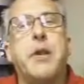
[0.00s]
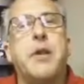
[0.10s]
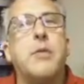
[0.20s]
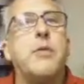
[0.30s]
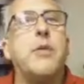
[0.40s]

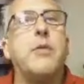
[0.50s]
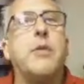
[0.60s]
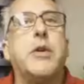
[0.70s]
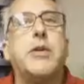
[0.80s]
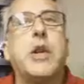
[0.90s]
Number 3,
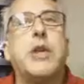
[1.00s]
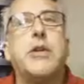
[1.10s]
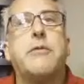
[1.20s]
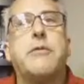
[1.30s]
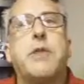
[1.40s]
we discuss
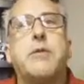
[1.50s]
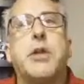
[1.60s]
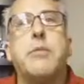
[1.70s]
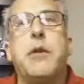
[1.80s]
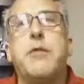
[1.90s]
how firms
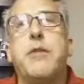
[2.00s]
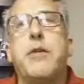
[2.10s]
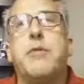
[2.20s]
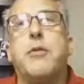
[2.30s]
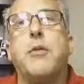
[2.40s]
can
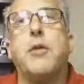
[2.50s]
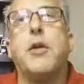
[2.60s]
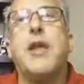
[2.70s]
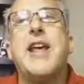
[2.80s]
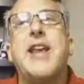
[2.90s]
benefit from
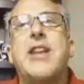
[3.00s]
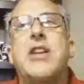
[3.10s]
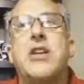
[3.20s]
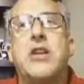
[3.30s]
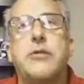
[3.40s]

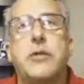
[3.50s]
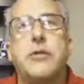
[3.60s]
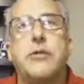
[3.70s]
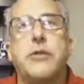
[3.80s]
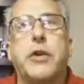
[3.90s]
related
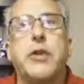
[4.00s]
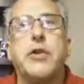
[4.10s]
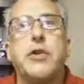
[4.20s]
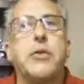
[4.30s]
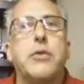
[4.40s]

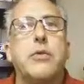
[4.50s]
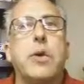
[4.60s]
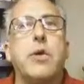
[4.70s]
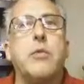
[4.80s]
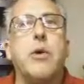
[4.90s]
diversification through
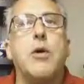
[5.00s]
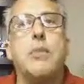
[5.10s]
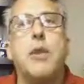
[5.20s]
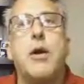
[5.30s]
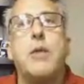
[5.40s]
greater
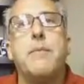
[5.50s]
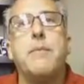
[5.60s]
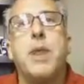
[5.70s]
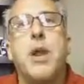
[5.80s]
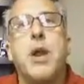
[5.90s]
market power.
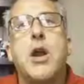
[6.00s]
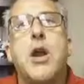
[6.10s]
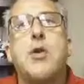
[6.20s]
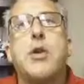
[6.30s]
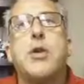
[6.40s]

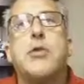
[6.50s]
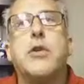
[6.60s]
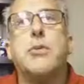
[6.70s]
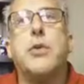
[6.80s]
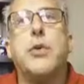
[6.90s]
Here we
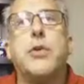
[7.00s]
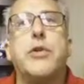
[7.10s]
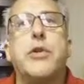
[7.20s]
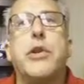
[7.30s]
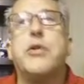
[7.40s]
address
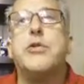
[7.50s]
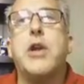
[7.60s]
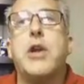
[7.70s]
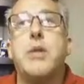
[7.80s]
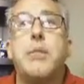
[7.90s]
pooled
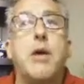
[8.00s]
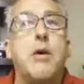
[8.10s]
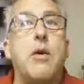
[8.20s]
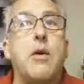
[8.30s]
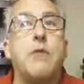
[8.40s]
negotiating
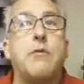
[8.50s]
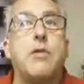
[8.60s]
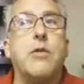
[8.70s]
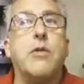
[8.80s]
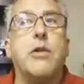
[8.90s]
power and
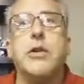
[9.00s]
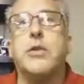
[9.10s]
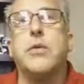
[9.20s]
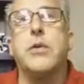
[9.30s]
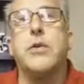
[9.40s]
vertical
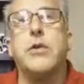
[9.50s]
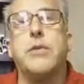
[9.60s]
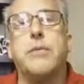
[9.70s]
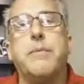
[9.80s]
integration.